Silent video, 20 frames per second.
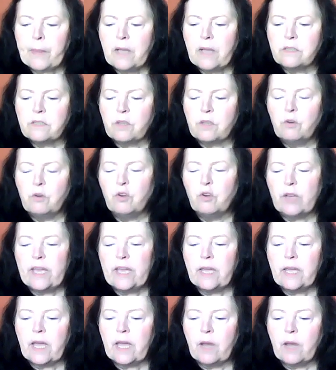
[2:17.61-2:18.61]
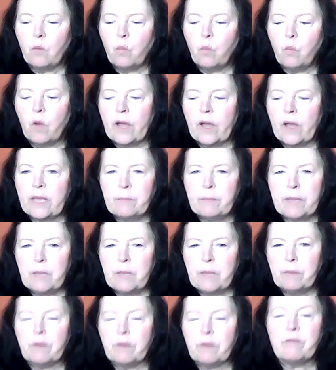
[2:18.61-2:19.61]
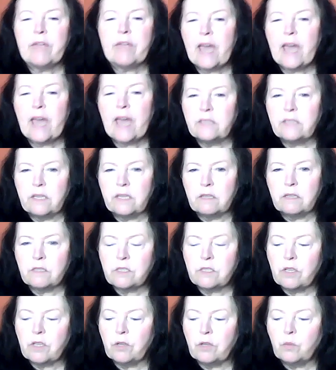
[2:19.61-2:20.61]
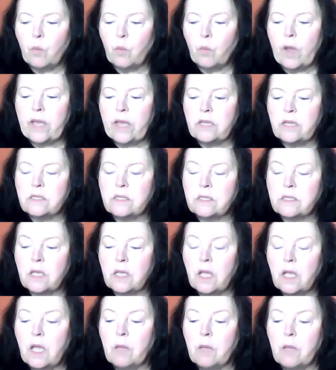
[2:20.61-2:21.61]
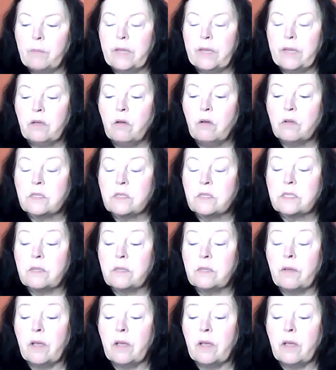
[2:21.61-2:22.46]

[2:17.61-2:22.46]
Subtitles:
So looking at why people are reacting in certain ways, because